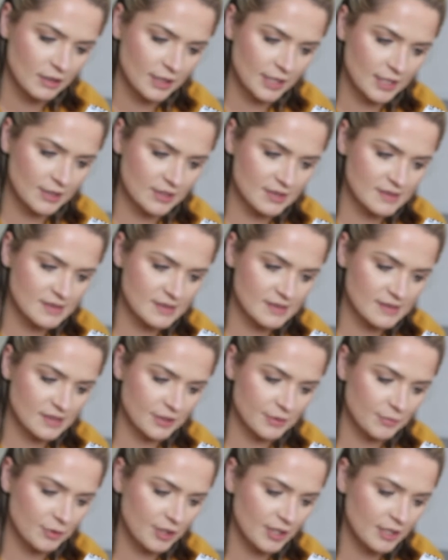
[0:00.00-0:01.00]
Like this is
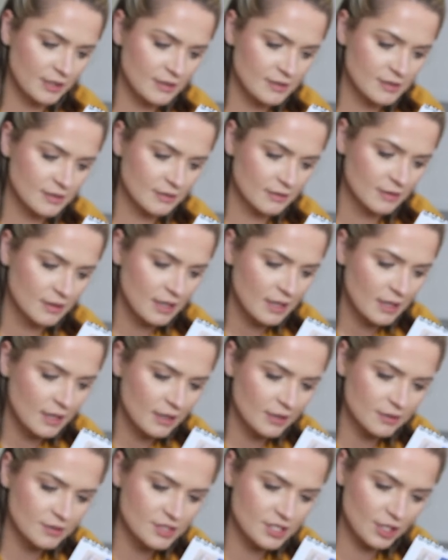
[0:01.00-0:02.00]
their brand.
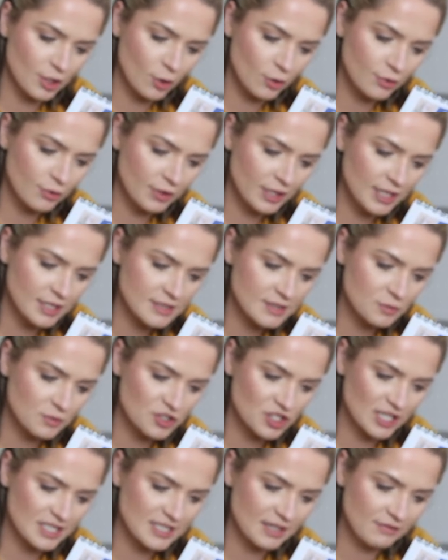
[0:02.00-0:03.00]
Deodorant,
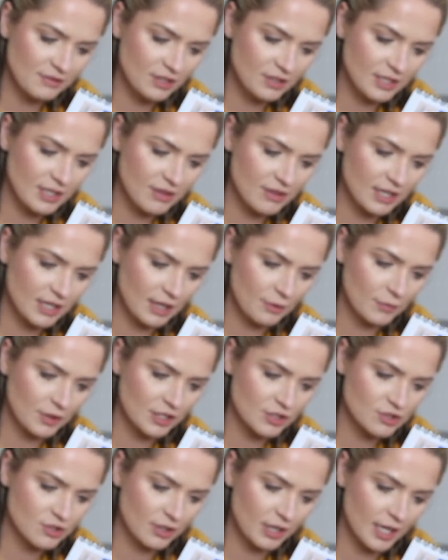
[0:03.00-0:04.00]
which I definitely think I
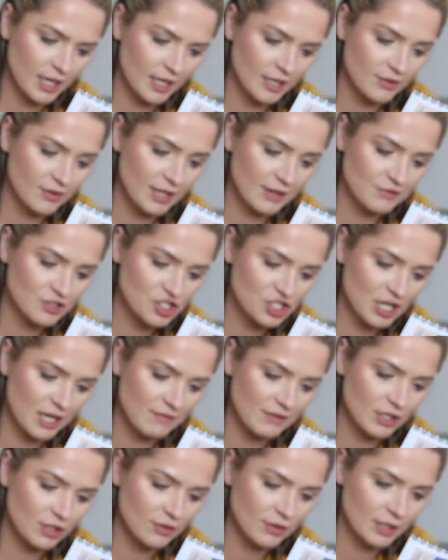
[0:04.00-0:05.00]
want to try. They have
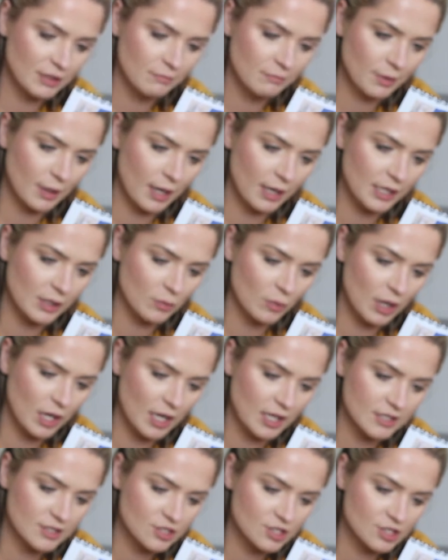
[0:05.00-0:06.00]
shaving cream, body
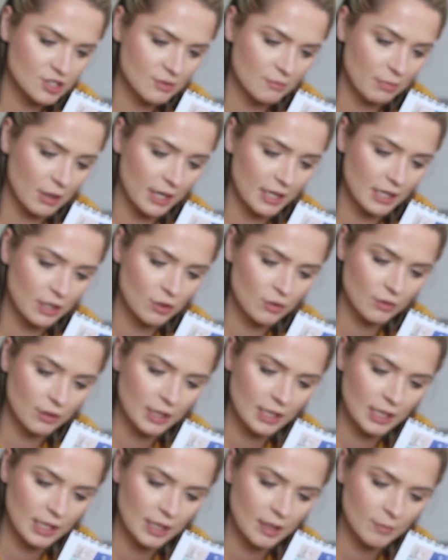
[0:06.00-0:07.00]
wash, body
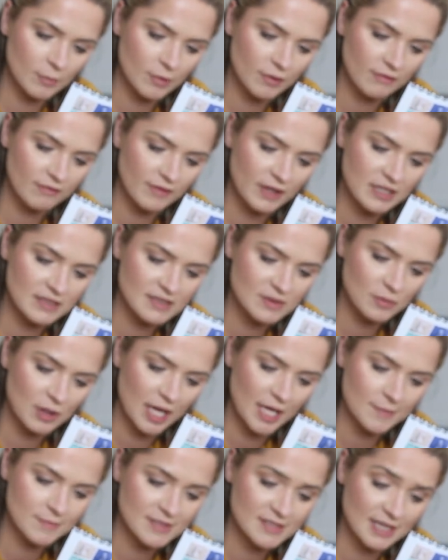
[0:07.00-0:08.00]
cream, face
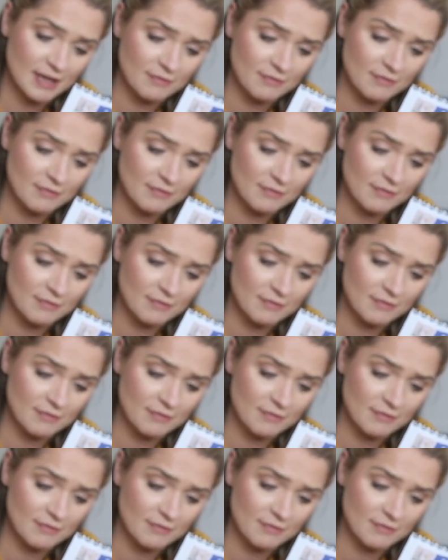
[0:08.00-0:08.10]
wipes.